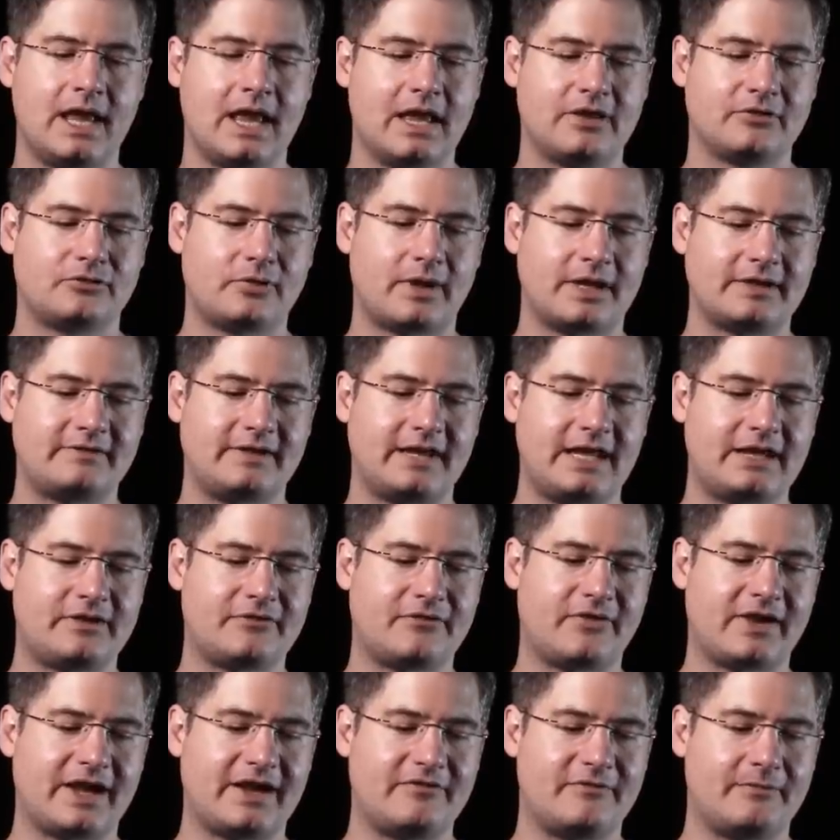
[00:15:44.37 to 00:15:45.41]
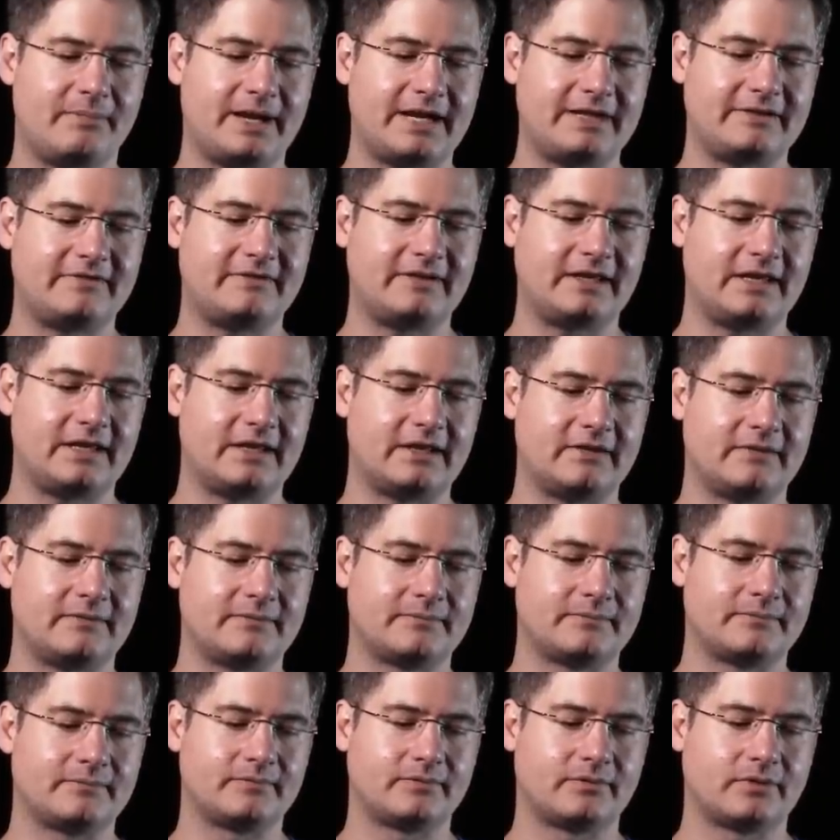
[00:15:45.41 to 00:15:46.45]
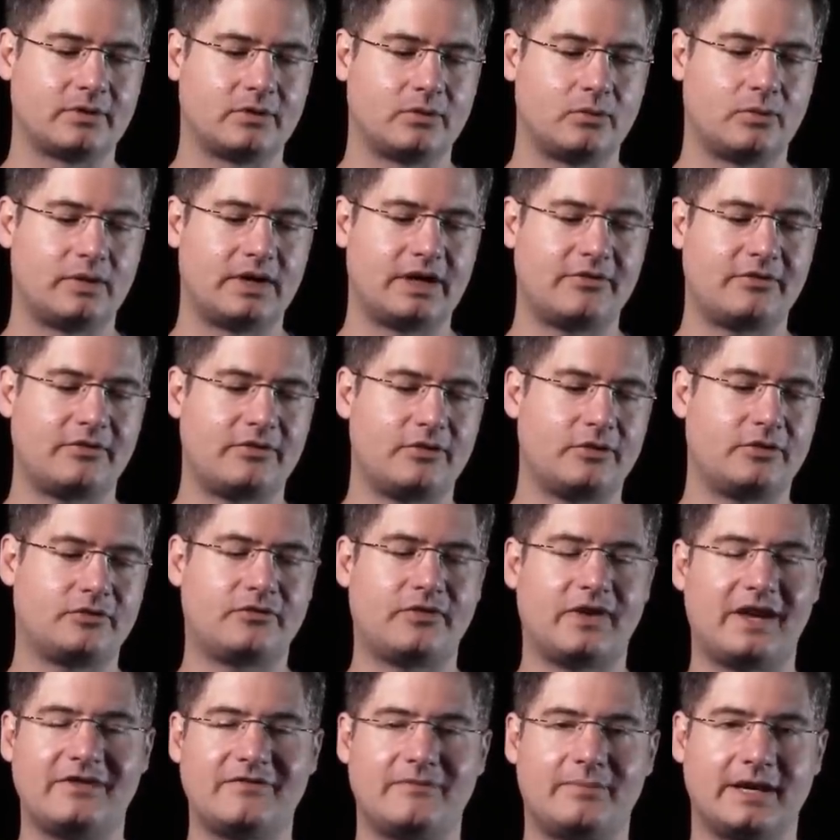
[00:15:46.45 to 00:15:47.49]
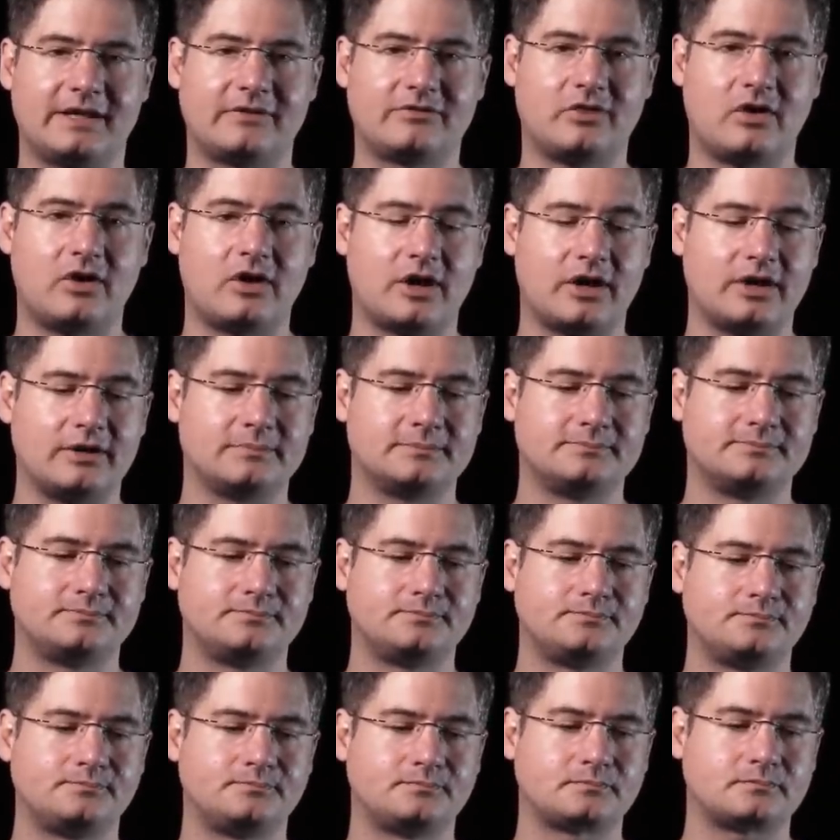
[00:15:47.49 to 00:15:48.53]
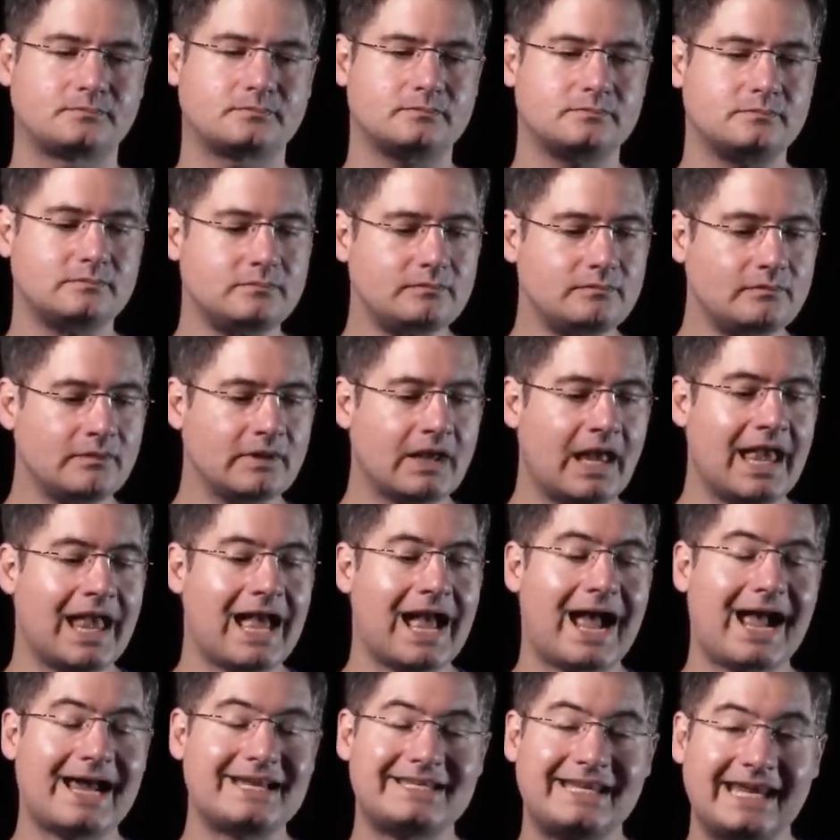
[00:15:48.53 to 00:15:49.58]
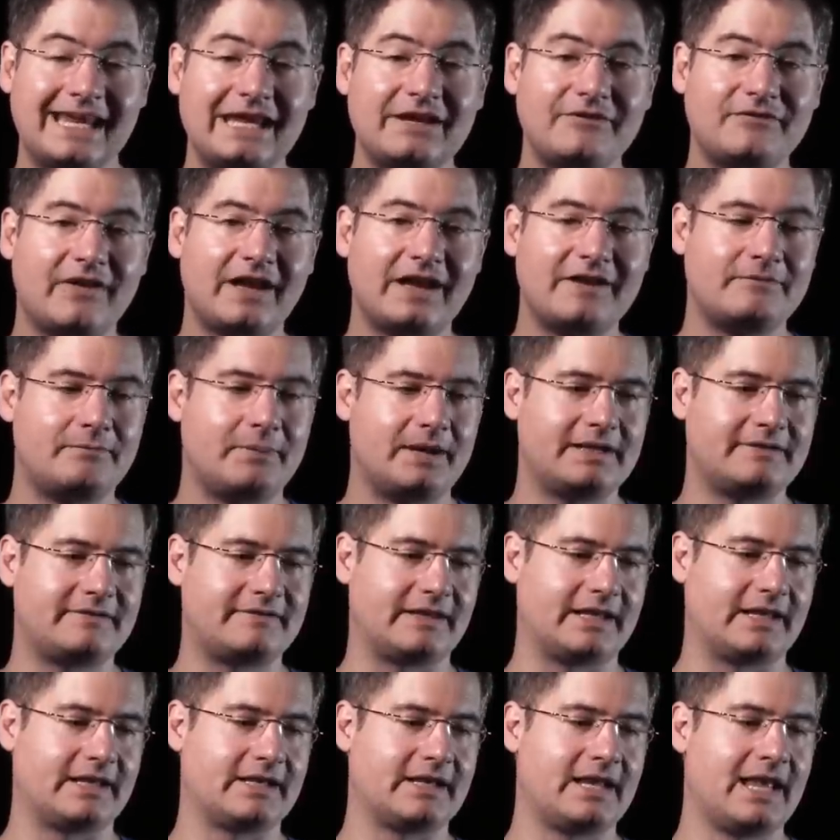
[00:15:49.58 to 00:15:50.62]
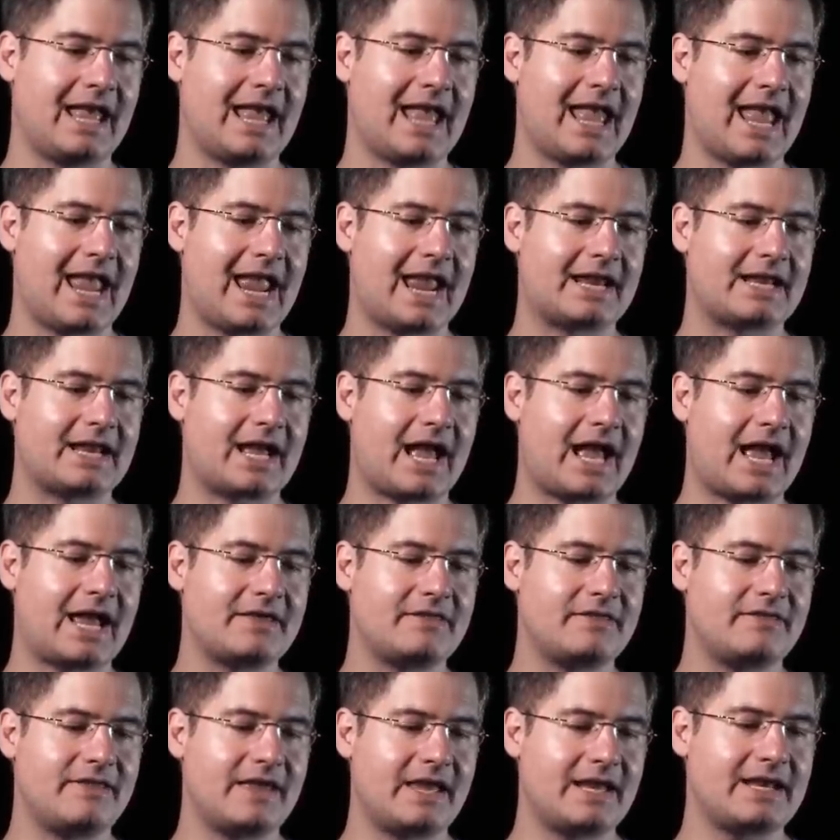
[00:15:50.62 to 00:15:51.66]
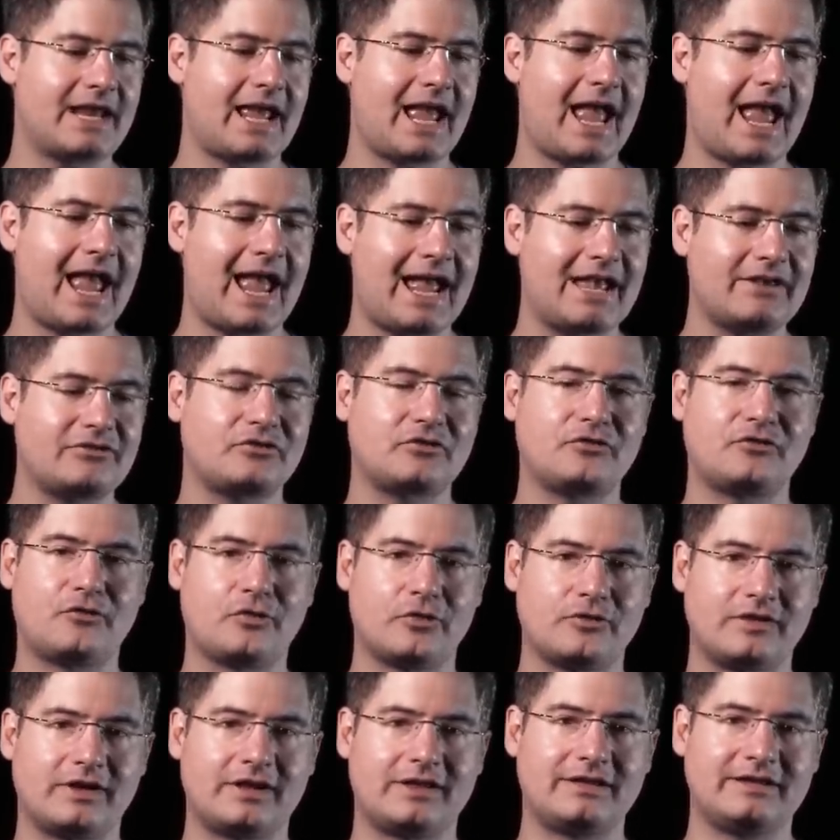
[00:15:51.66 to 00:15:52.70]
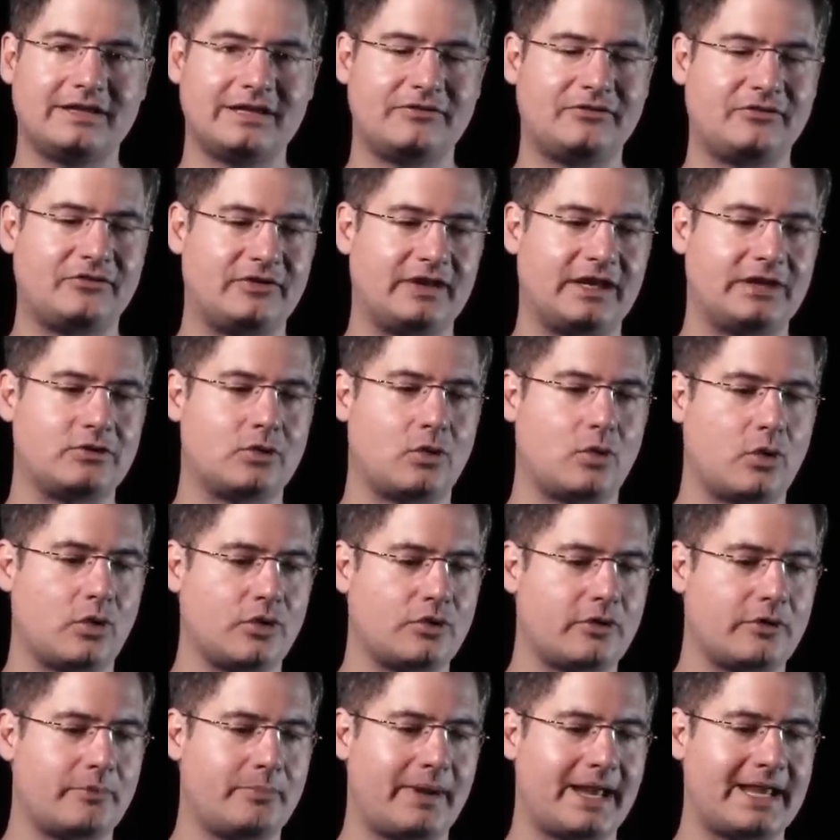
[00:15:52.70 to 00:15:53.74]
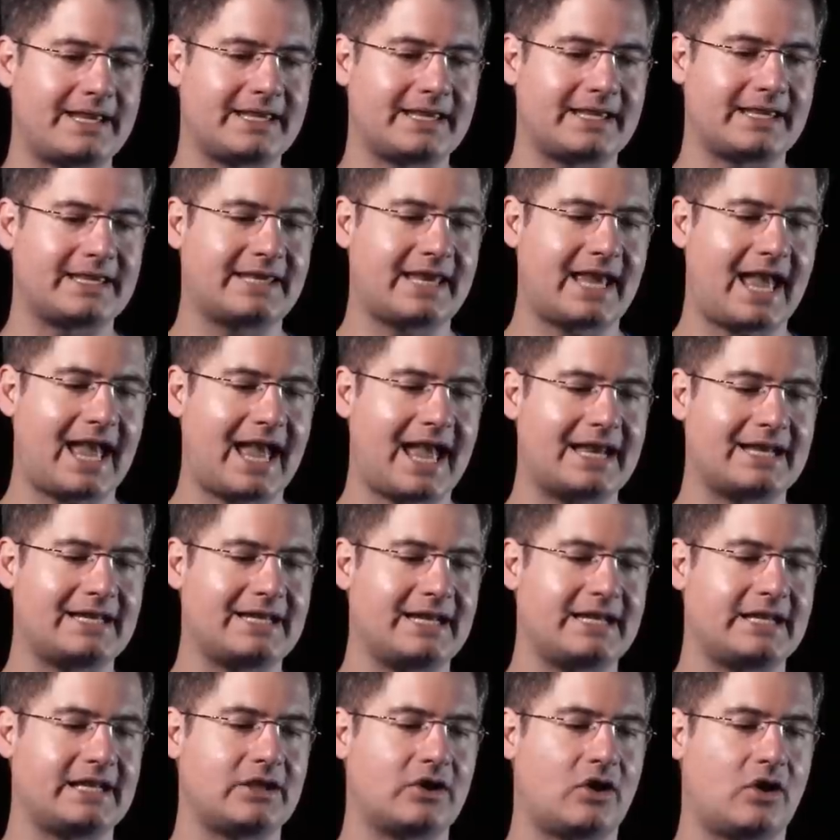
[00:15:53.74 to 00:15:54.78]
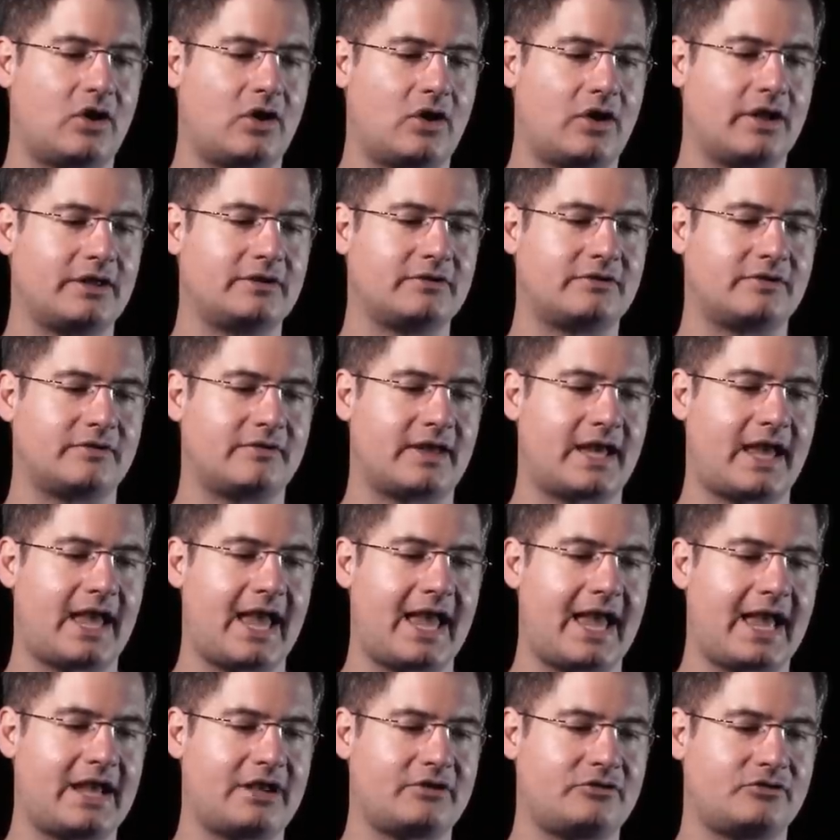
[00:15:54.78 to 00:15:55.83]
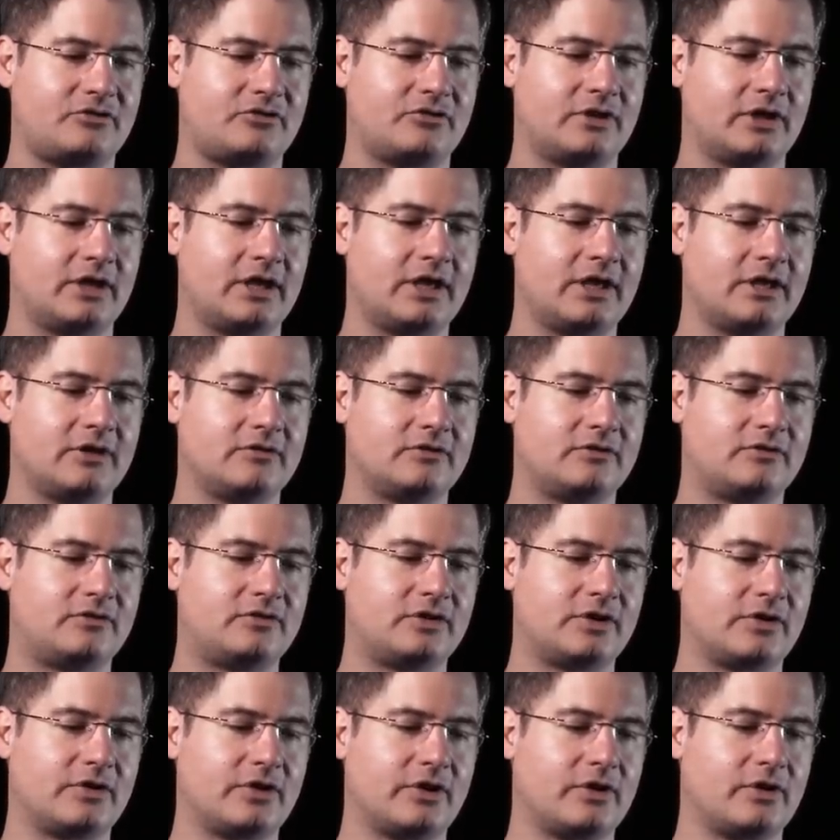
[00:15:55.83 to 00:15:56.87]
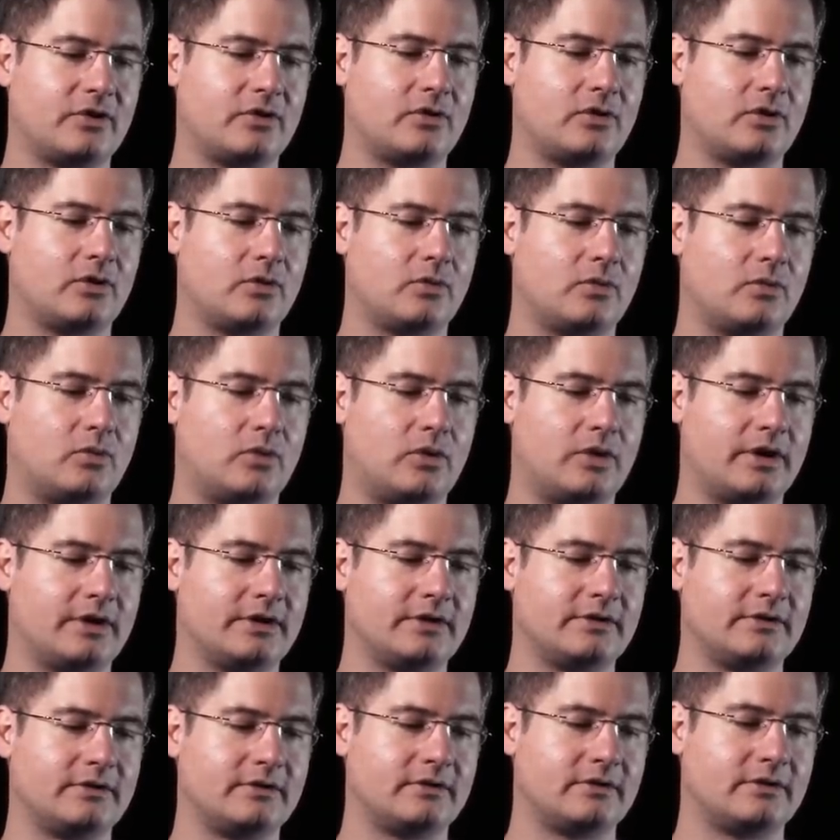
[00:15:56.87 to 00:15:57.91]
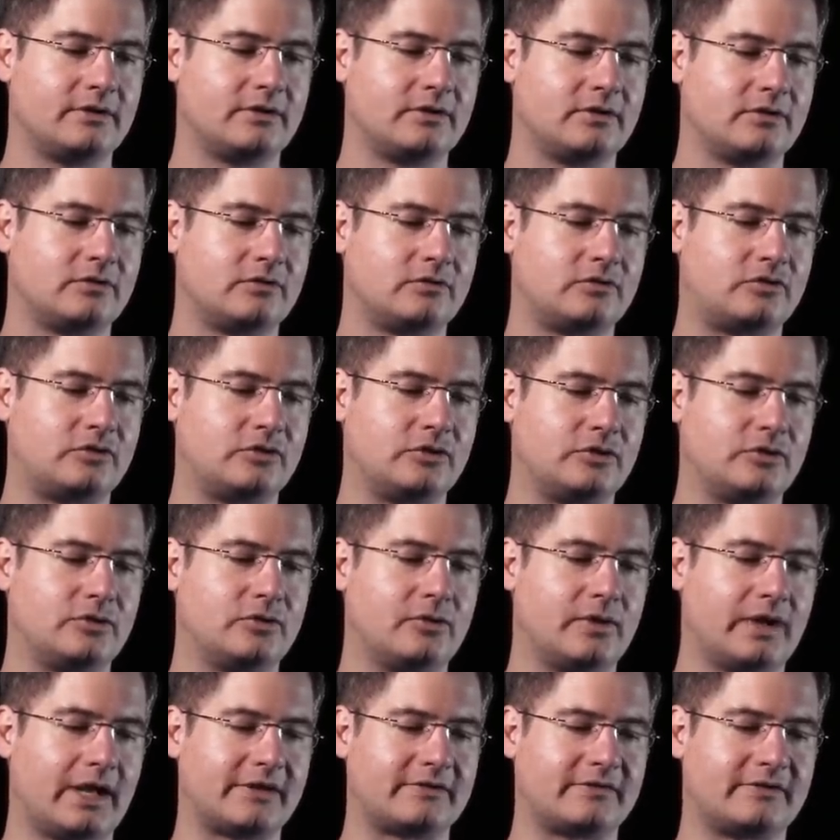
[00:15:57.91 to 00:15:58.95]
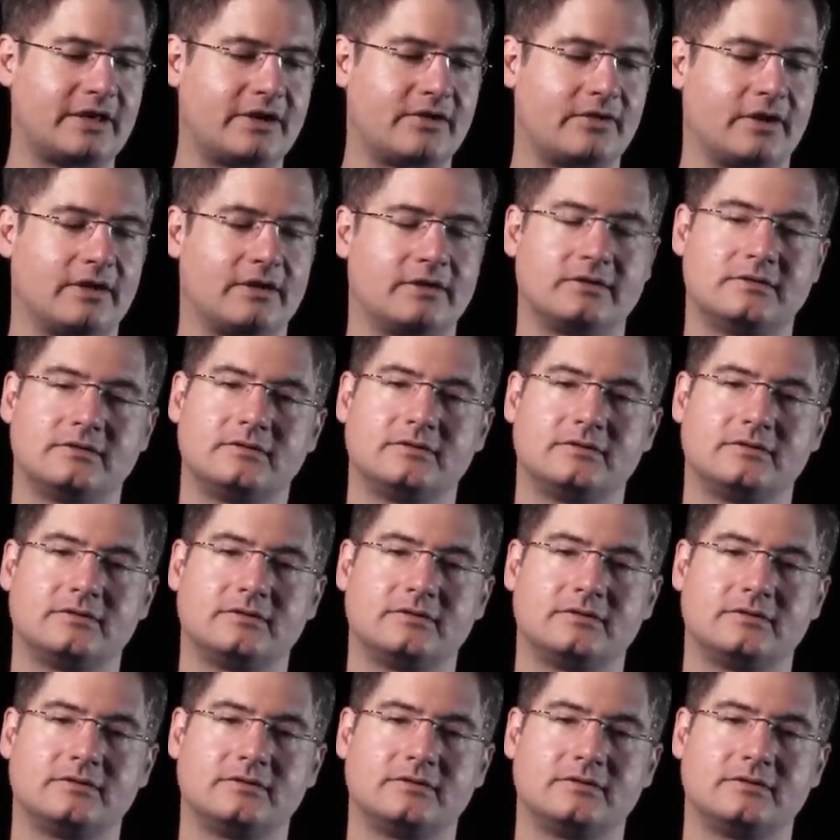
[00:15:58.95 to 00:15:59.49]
So I take five bytes in, whatever those five bytes are. I take five bytes in, and I then ask for the glyphs in order by concatenating on to the hash 0, 1, 2, etc.